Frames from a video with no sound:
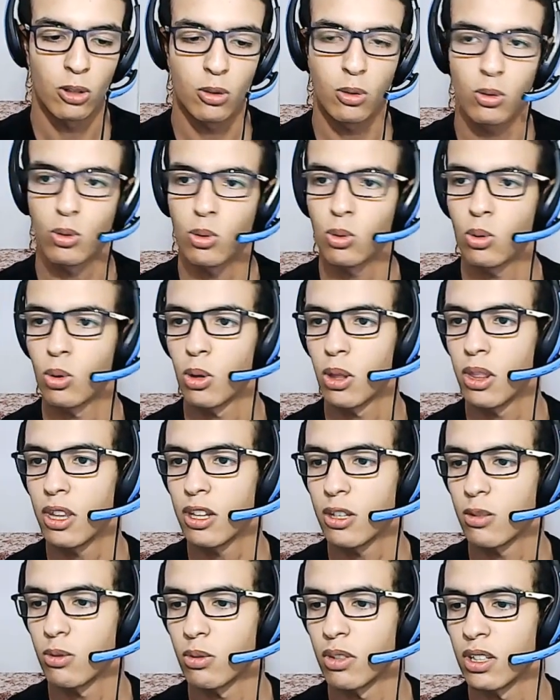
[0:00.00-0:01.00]
To
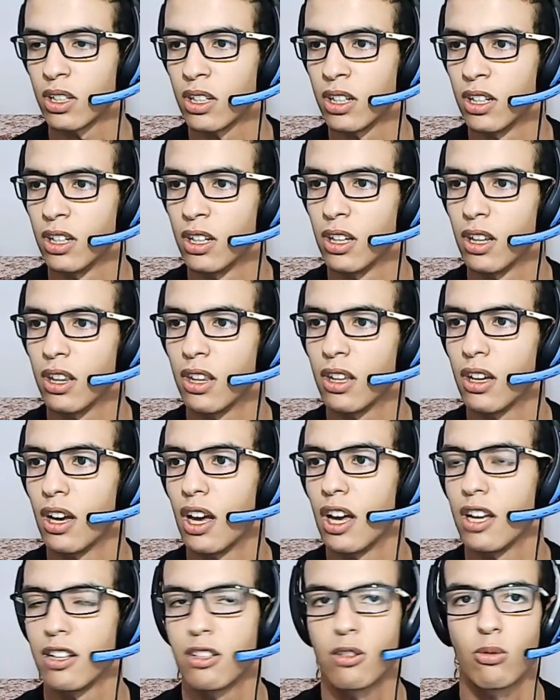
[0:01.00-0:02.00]
this one, the
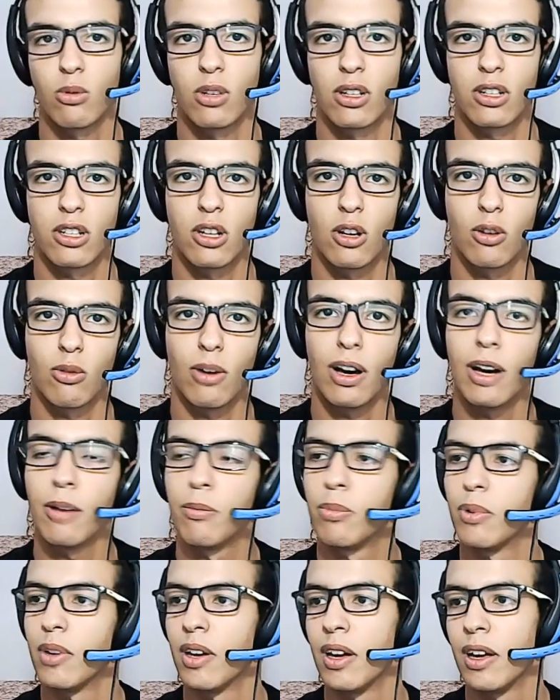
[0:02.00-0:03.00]
ads will show
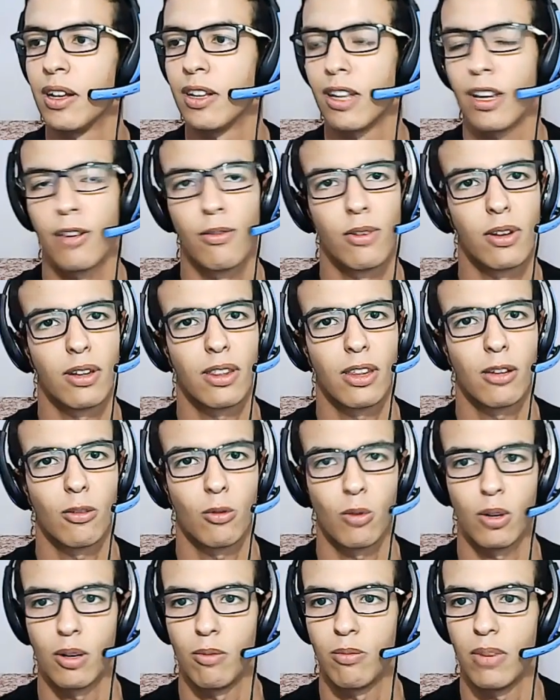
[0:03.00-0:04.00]
up and everything
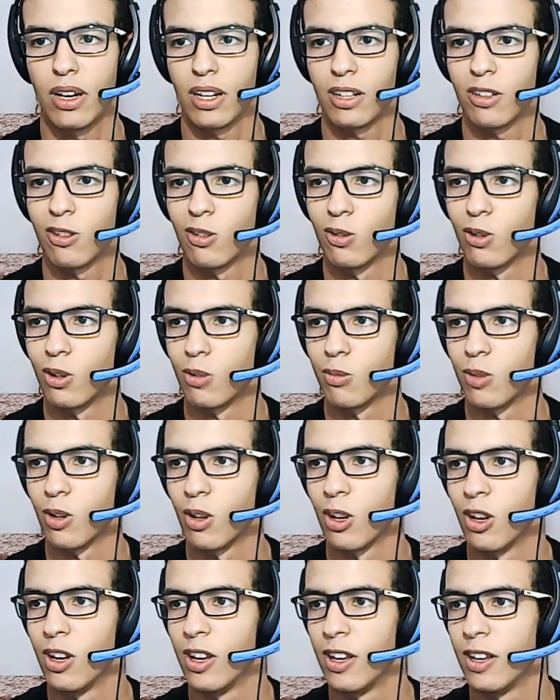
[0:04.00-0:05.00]
will back to normal.
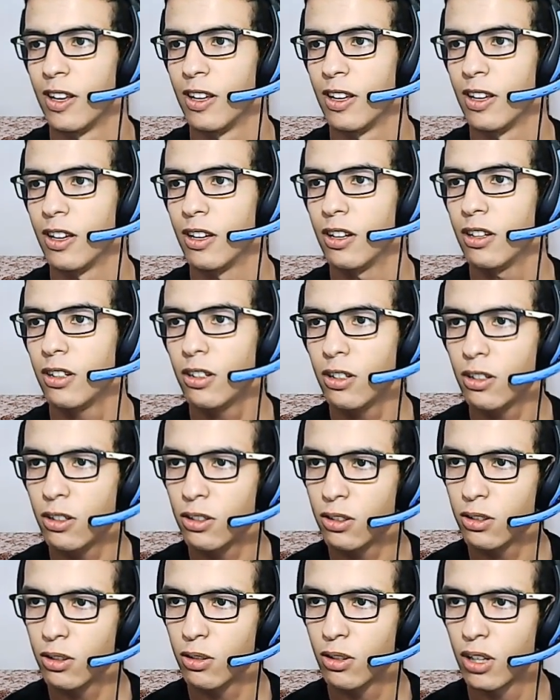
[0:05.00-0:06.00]

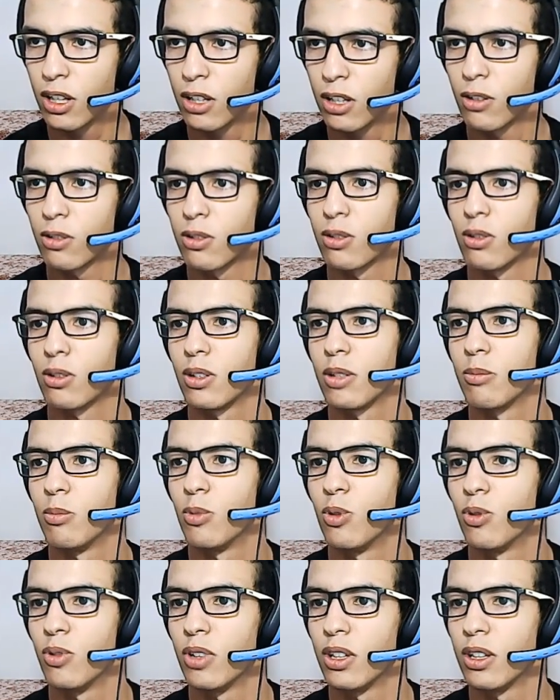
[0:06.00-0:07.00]
Or you can also
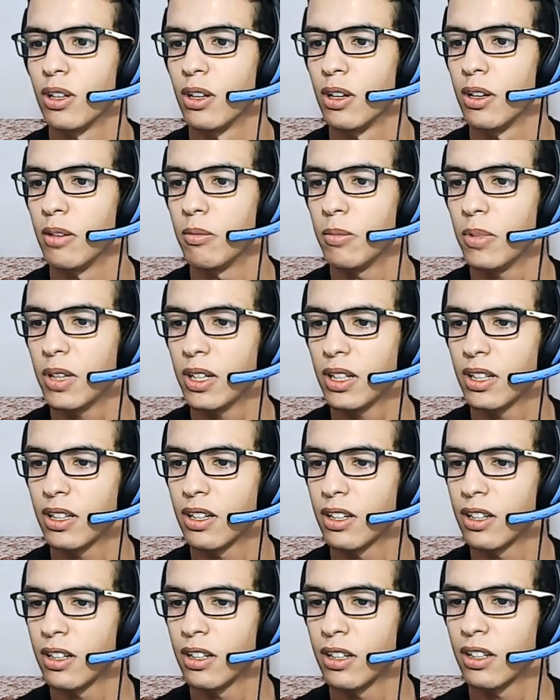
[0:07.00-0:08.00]
remove it, but
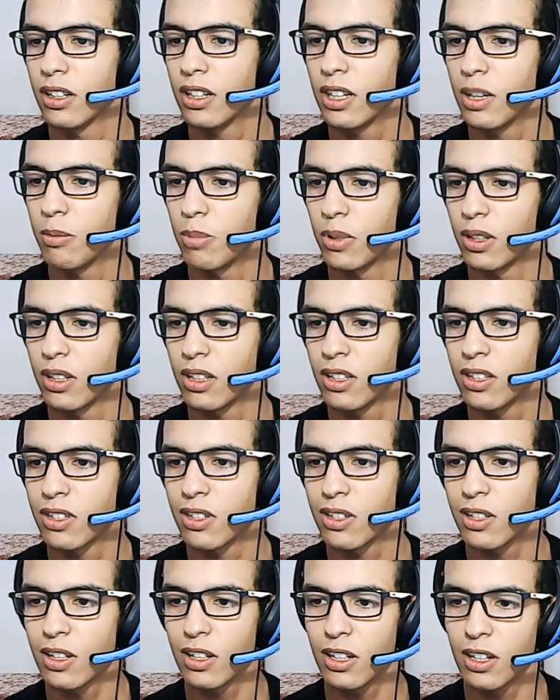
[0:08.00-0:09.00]
uh, keep it, it's
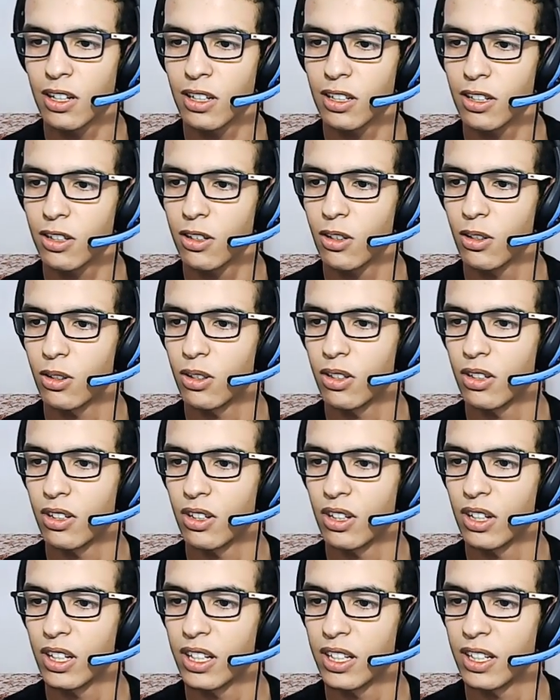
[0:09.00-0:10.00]
still good
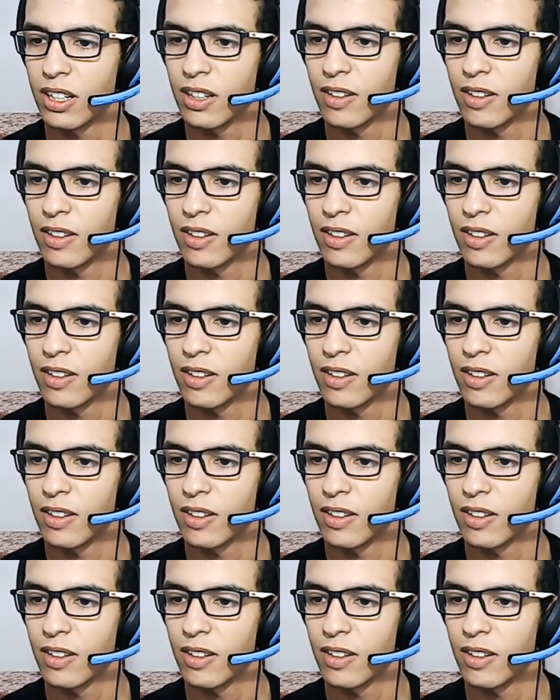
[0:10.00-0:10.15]
really.